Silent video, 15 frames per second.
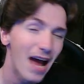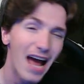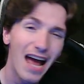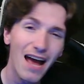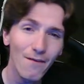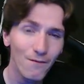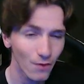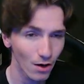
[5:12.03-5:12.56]

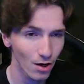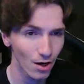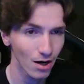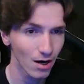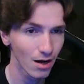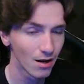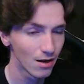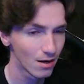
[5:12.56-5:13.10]
ever
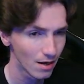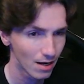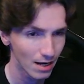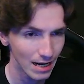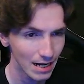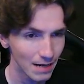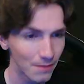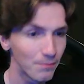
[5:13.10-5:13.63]

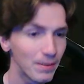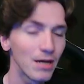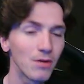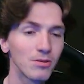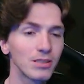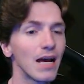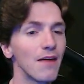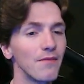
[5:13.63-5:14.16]
in
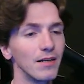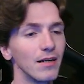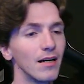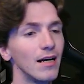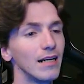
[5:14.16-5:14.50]
BO7.